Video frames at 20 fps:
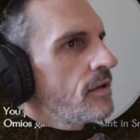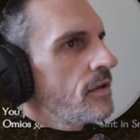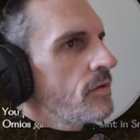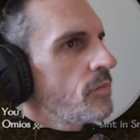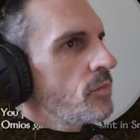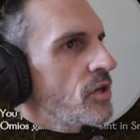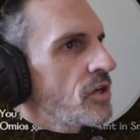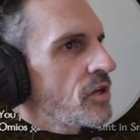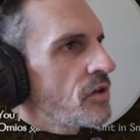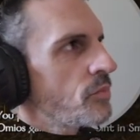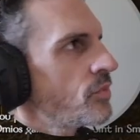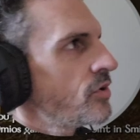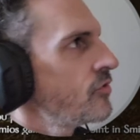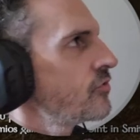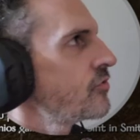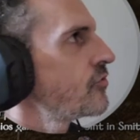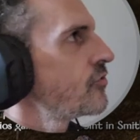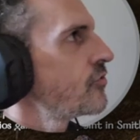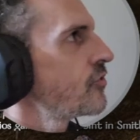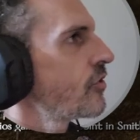Make a
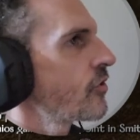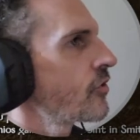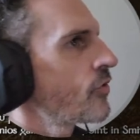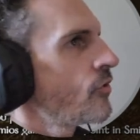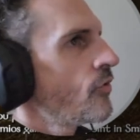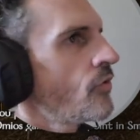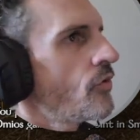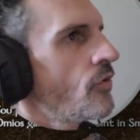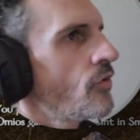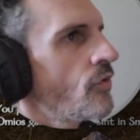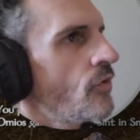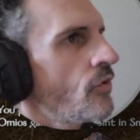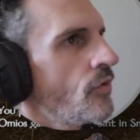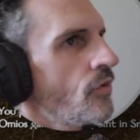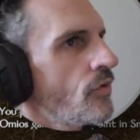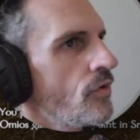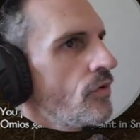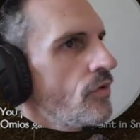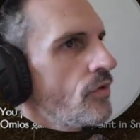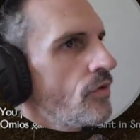piece of charcoal.
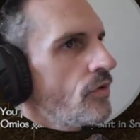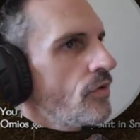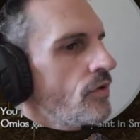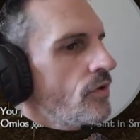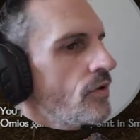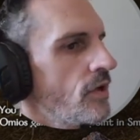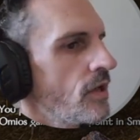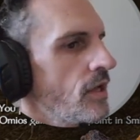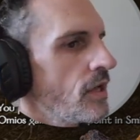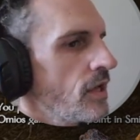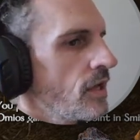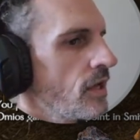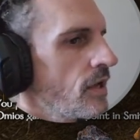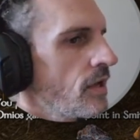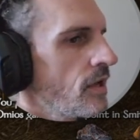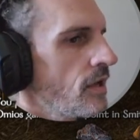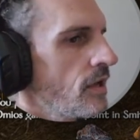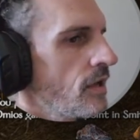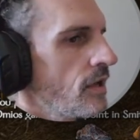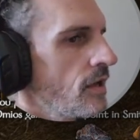
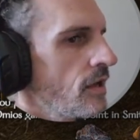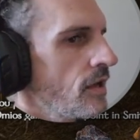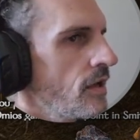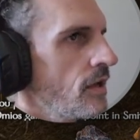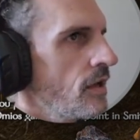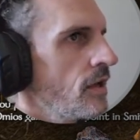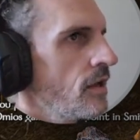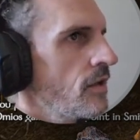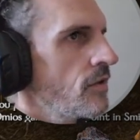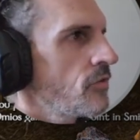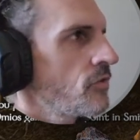And